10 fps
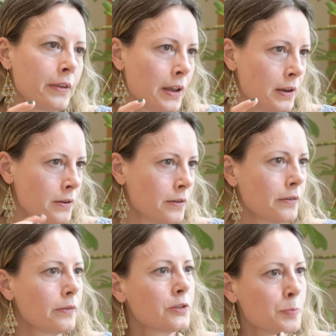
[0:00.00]
and
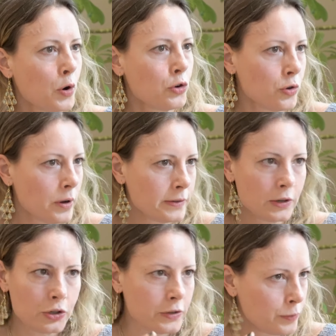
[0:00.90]
smart drugs
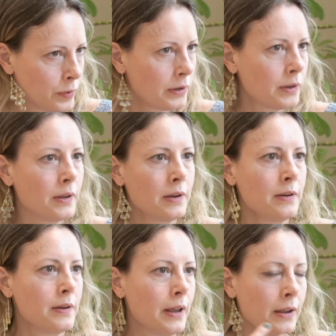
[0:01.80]
such as
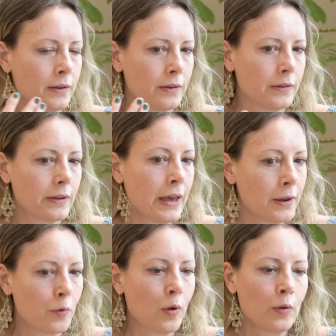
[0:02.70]
Ritalin and
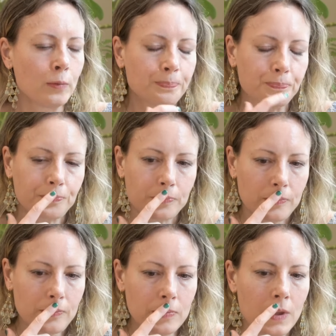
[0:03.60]
Adderall
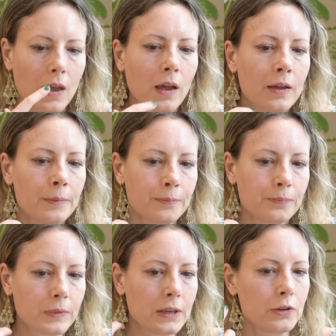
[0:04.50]
um,
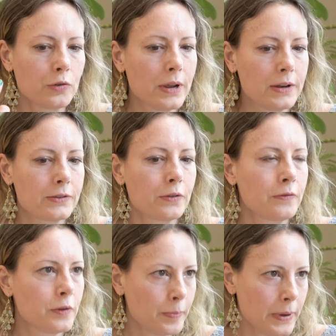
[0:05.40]
can create a sort of
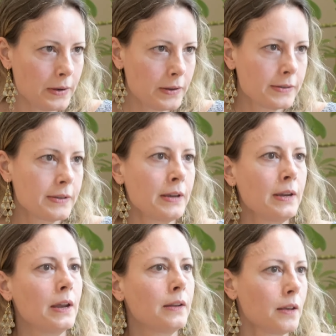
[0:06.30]
dependency
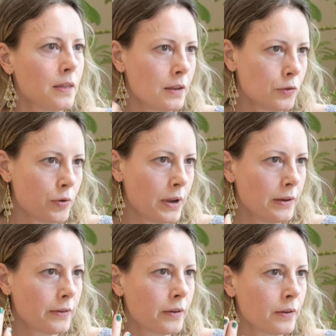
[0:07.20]
and can then
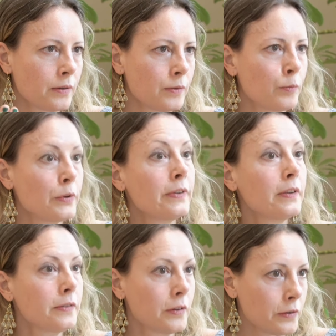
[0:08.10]
create a
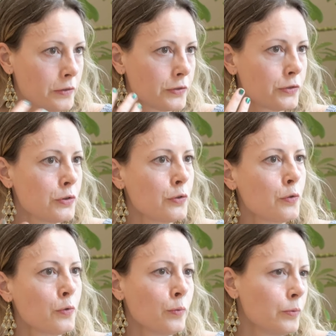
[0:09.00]
resistance
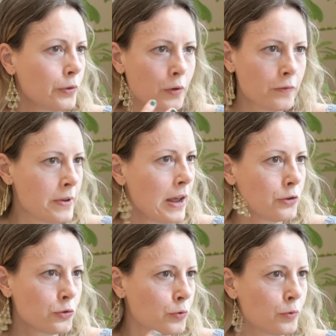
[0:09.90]
to sort of
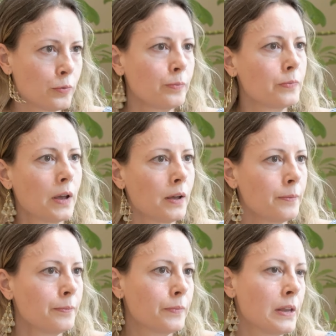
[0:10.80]
natural
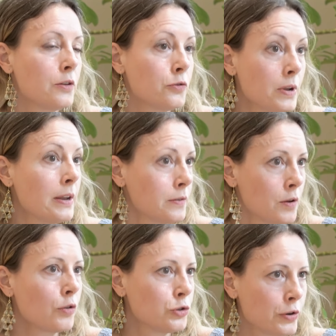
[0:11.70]
um,
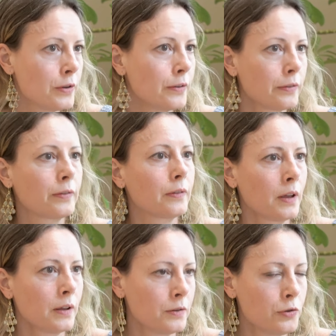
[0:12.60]
endogenous
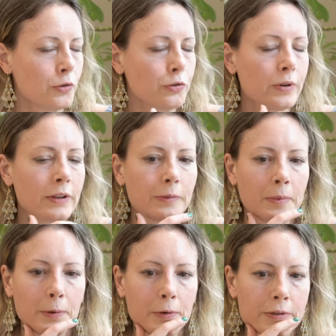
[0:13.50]
uh,
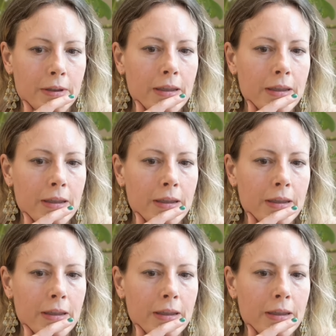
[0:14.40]
neurotransmitters.